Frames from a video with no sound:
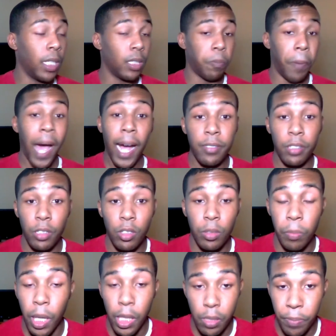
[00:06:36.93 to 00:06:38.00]
his
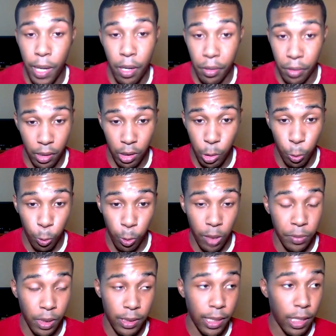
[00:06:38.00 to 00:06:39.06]
passing is much better than Lou
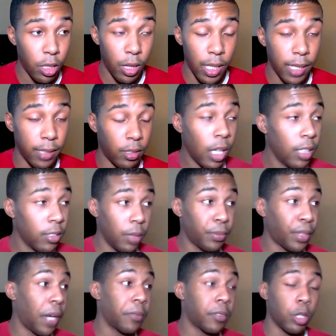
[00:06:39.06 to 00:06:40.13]
Williams. I'll tell you this:
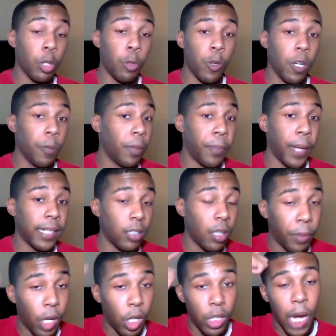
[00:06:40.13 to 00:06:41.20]
sometimes Lou Williams, he
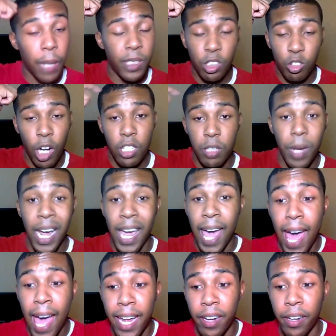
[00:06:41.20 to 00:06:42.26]
passing the ball, I'd be scratching
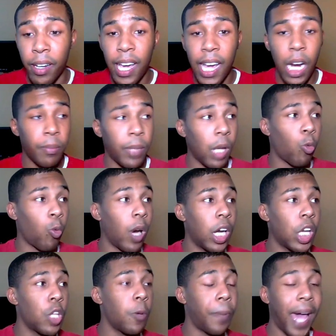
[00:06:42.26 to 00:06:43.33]
my head, and I'm like,
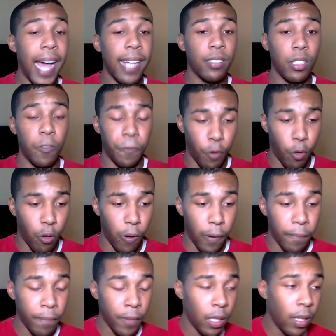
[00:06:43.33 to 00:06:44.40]
"What are you passing
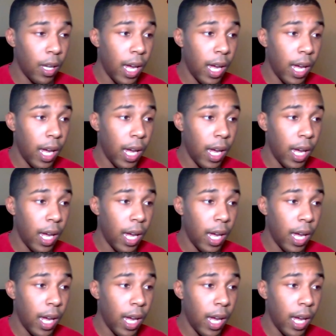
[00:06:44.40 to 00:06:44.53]
for?"